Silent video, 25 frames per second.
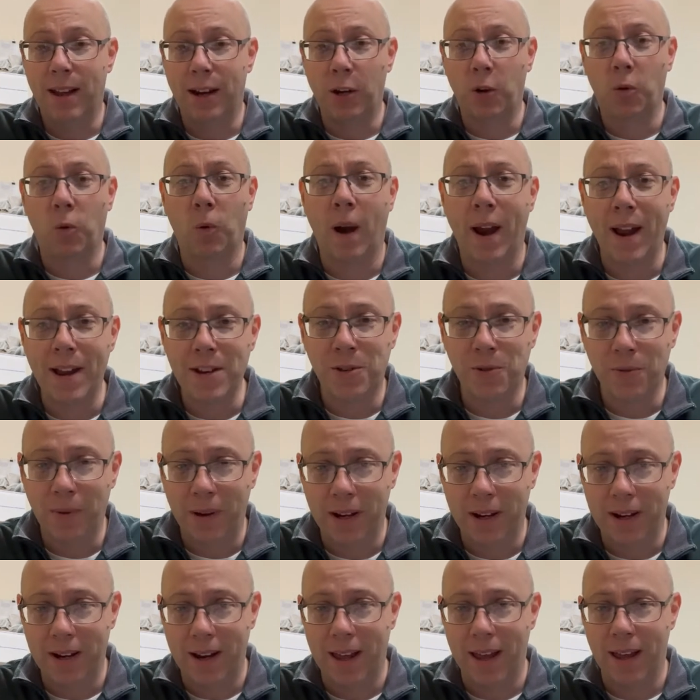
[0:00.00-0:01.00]

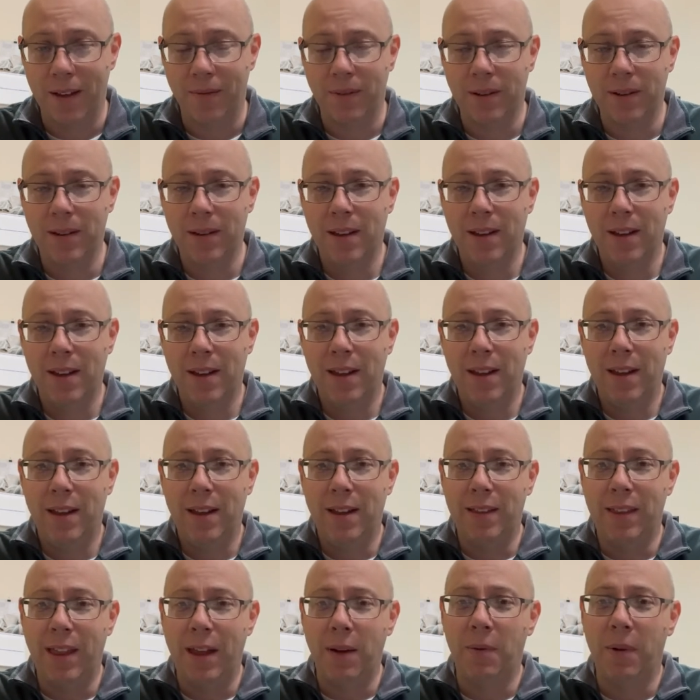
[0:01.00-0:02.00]
graduated to heaven,
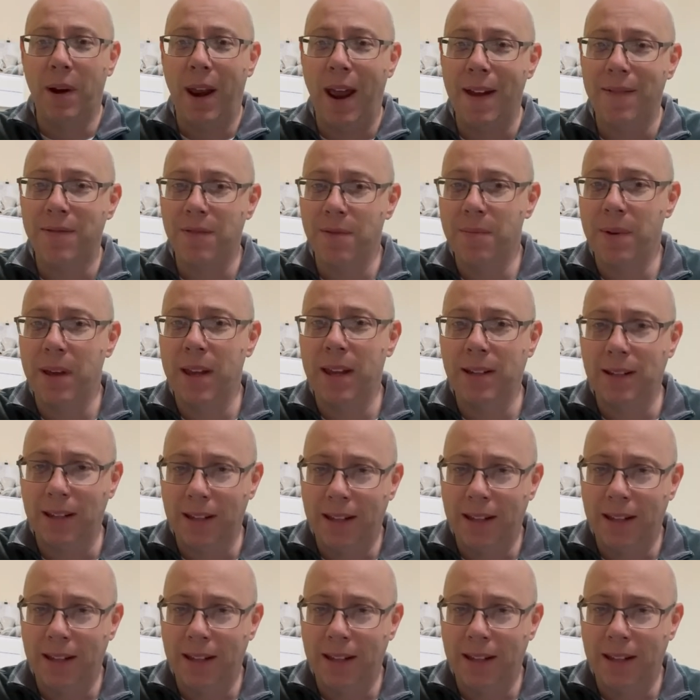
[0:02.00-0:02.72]
they would have to be,